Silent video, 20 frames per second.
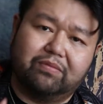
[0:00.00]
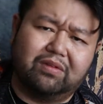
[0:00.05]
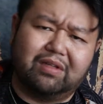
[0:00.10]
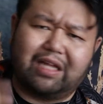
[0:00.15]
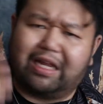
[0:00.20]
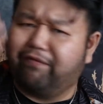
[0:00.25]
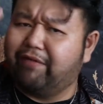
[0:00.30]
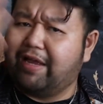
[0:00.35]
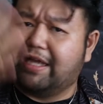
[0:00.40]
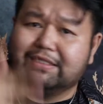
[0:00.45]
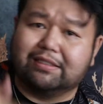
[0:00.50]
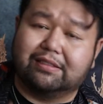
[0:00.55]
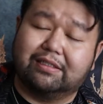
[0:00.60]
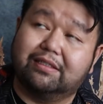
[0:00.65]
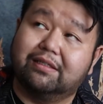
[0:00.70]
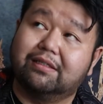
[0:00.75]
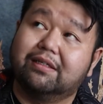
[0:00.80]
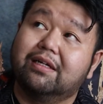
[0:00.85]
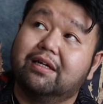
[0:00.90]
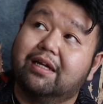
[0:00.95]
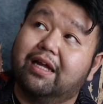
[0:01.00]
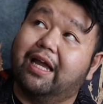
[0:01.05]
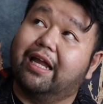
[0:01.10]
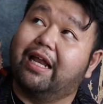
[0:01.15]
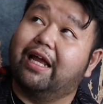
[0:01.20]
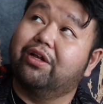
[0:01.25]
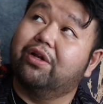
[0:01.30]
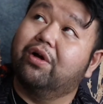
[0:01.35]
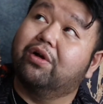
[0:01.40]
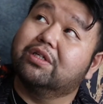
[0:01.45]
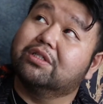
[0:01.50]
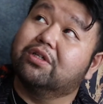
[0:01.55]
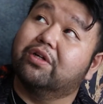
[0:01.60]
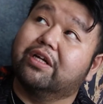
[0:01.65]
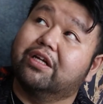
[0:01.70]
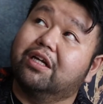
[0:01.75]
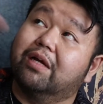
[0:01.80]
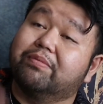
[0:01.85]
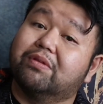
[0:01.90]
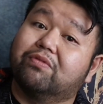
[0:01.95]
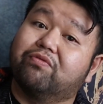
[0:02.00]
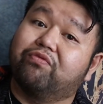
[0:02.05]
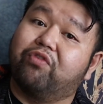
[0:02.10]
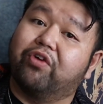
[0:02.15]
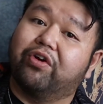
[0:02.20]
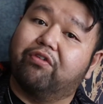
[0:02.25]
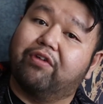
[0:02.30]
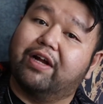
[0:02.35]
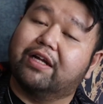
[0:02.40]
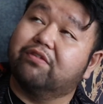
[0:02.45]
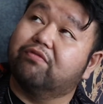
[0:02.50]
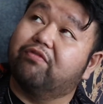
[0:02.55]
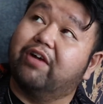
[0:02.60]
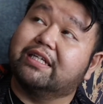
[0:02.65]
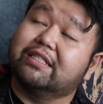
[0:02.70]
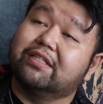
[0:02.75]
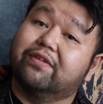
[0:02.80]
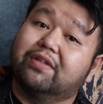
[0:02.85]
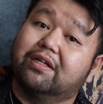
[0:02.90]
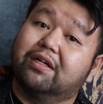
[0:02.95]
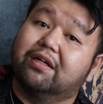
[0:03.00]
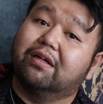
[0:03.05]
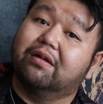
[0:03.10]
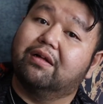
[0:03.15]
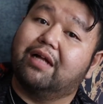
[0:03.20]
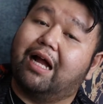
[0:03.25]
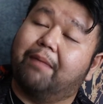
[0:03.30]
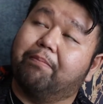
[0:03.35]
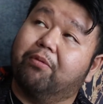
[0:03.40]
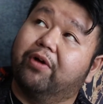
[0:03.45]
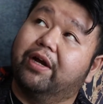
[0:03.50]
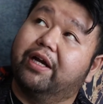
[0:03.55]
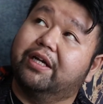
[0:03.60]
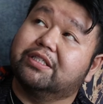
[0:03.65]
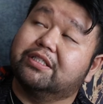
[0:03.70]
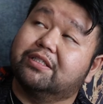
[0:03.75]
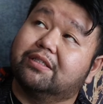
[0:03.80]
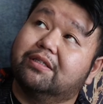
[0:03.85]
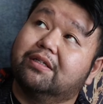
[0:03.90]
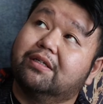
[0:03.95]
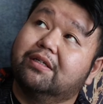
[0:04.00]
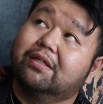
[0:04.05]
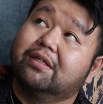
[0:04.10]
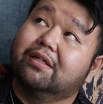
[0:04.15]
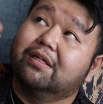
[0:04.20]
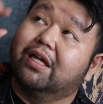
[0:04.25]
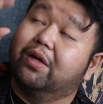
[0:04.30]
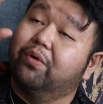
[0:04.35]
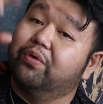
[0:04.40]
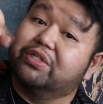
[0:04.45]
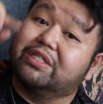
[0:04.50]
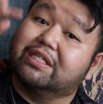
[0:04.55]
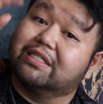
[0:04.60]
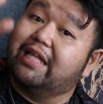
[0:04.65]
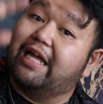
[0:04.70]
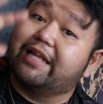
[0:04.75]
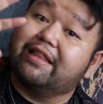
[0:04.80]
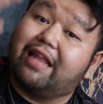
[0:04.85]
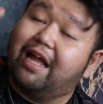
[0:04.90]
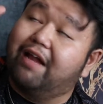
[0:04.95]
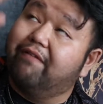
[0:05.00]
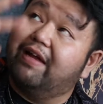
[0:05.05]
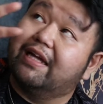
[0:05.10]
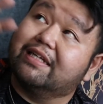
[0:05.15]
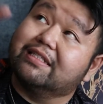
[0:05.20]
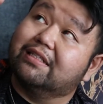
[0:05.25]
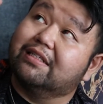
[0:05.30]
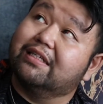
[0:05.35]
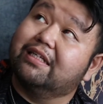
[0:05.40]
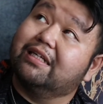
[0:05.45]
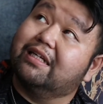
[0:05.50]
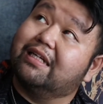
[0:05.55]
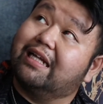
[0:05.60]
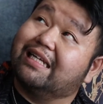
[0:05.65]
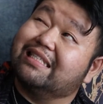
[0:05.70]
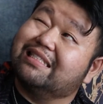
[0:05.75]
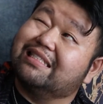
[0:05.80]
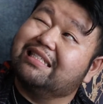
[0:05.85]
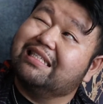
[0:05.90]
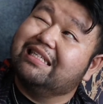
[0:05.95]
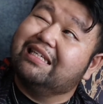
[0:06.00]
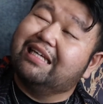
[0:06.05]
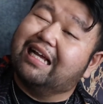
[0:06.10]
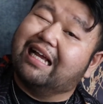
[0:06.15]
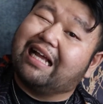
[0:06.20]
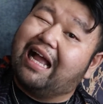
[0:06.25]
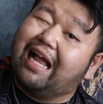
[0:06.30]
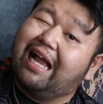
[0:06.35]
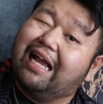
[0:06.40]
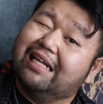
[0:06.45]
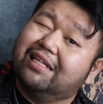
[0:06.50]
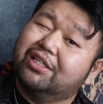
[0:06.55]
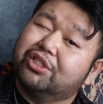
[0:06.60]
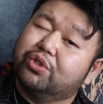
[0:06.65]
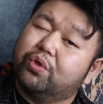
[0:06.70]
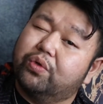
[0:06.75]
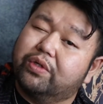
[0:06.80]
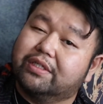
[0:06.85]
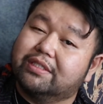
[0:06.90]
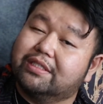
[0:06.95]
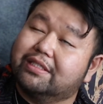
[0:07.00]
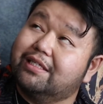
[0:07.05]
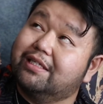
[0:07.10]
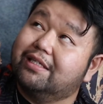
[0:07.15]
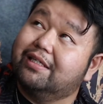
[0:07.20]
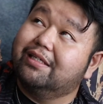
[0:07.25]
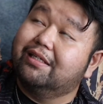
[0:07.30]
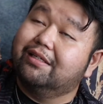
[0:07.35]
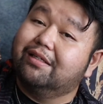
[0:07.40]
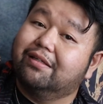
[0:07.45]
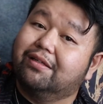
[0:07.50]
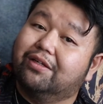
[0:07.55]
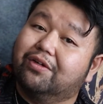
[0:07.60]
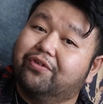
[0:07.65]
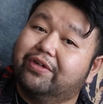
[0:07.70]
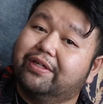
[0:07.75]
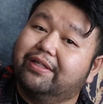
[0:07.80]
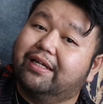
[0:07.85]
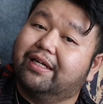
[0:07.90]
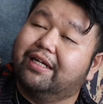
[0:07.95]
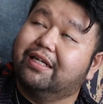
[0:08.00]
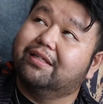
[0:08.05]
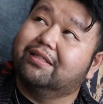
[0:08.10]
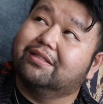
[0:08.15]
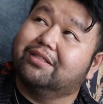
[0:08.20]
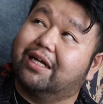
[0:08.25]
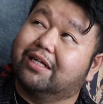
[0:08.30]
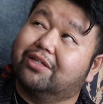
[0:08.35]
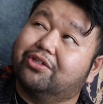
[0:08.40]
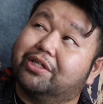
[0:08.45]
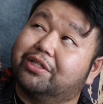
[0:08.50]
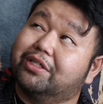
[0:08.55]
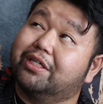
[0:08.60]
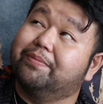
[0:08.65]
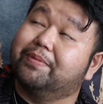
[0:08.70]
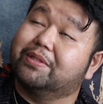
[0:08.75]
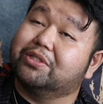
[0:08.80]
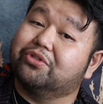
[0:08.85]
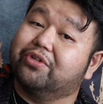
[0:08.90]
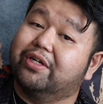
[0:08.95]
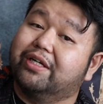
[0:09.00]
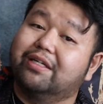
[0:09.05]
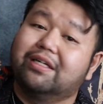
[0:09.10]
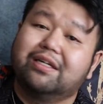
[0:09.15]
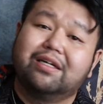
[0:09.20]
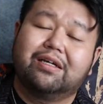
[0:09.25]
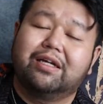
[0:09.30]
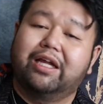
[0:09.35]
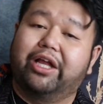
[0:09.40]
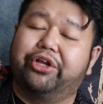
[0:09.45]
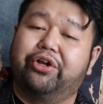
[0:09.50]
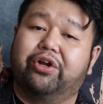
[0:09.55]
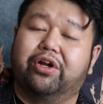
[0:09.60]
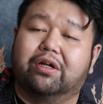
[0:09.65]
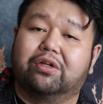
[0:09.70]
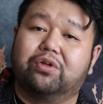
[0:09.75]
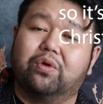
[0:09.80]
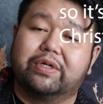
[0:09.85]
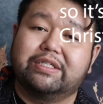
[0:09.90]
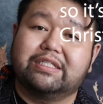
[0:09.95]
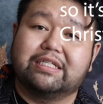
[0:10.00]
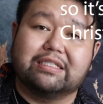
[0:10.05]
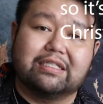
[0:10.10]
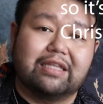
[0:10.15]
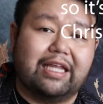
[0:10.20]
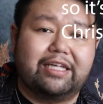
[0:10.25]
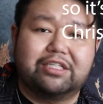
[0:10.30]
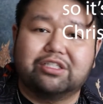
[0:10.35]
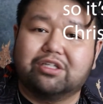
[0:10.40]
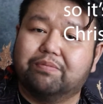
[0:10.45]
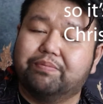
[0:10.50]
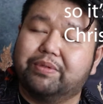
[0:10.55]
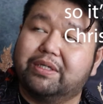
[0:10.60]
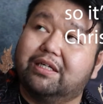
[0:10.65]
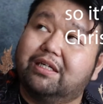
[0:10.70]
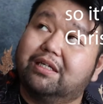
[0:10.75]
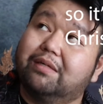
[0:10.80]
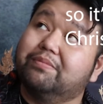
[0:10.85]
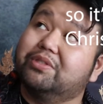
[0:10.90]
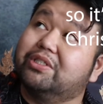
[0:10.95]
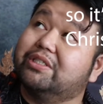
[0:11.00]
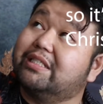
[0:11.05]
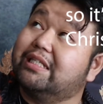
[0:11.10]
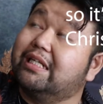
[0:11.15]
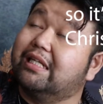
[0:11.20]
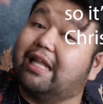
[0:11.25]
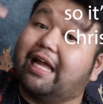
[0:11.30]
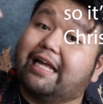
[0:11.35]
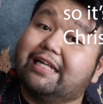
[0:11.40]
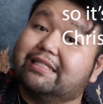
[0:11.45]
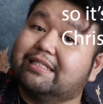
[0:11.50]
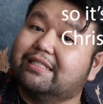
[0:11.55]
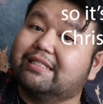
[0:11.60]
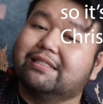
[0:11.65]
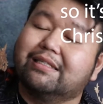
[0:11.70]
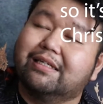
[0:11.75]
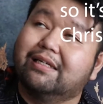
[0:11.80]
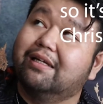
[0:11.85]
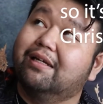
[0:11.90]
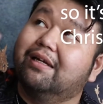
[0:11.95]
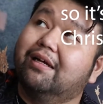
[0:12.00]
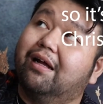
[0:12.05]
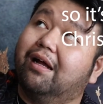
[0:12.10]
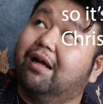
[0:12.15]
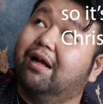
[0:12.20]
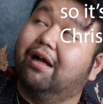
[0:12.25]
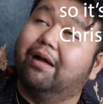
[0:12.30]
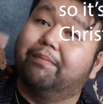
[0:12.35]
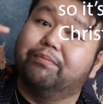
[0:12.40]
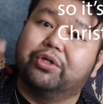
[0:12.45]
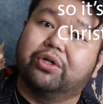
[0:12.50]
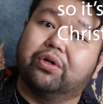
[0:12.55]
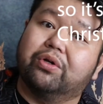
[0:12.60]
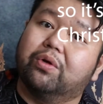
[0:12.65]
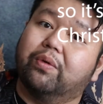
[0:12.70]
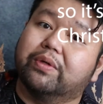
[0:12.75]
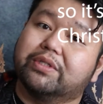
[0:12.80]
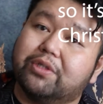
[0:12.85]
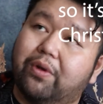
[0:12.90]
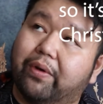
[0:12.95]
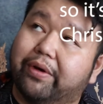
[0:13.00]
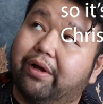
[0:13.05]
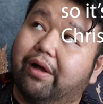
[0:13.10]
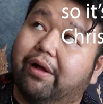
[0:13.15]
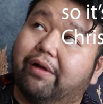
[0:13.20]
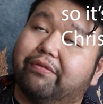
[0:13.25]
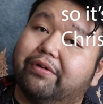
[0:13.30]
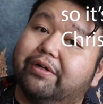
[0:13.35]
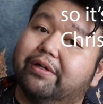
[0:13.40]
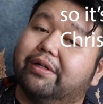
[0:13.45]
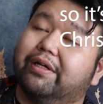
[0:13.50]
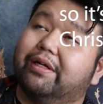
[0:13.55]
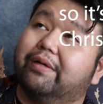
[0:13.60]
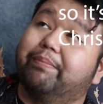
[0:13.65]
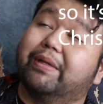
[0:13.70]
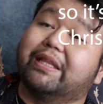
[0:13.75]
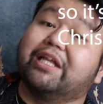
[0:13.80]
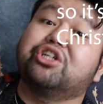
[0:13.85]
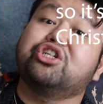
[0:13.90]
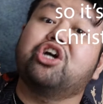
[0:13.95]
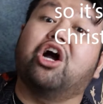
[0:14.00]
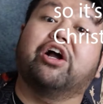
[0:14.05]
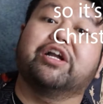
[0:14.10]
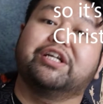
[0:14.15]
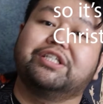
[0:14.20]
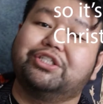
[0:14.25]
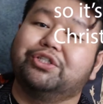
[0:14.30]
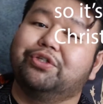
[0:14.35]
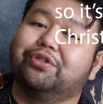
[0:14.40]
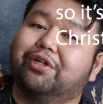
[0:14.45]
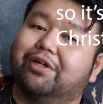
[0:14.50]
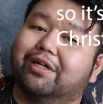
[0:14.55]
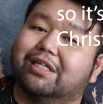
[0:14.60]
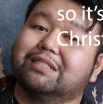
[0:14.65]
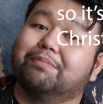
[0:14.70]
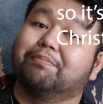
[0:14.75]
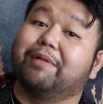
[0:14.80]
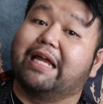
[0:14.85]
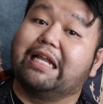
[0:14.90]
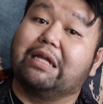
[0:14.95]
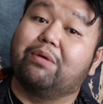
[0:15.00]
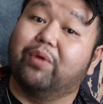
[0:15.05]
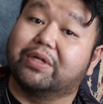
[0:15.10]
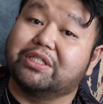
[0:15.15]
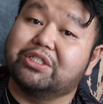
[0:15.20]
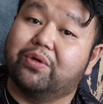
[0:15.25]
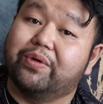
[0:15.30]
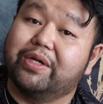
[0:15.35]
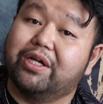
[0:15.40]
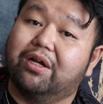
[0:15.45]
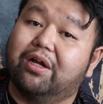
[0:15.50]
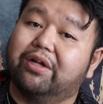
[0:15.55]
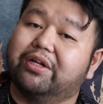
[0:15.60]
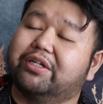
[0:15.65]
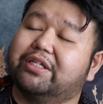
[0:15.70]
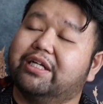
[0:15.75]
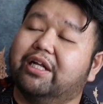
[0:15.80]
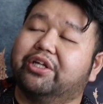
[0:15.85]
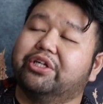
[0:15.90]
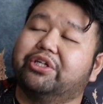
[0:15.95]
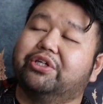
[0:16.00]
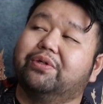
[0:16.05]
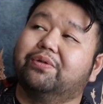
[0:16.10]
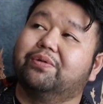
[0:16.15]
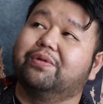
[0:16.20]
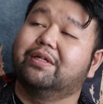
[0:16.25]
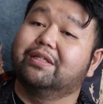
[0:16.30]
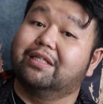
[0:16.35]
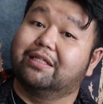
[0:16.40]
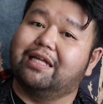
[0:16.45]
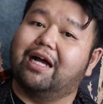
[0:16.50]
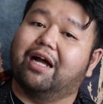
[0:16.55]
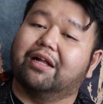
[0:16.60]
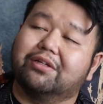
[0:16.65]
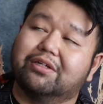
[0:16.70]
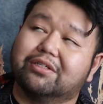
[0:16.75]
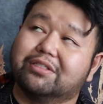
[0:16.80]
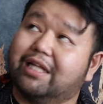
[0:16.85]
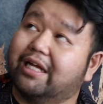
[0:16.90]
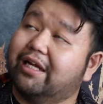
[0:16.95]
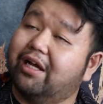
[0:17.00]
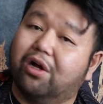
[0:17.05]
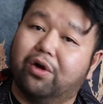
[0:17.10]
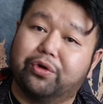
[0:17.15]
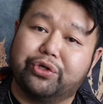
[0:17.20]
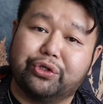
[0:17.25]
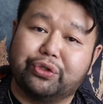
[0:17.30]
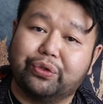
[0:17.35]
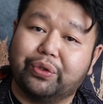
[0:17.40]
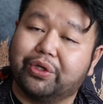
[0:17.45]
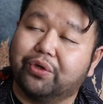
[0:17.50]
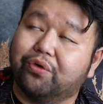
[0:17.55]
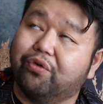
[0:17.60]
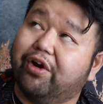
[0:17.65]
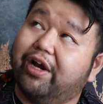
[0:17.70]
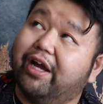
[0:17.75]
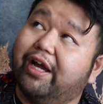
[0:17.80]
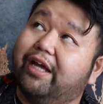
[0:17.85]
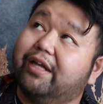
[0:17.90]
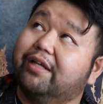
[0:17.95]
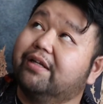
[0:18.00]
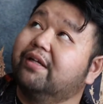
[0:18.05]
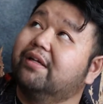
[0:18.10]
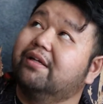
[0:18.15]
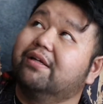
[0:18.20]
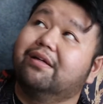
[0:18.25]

like Vaseline. And I noticed looking up for the rest of the operation, it was just like that Vaseline. And I see, kind of, sort of see the green light. So I tried to keep it straight. And you're hearing noises, laser beams, you see lights. You don't know what's going on, really. But they're talking to you. They're explaining what's going on. They're telling you, the doctor's like, oh, you're doing great.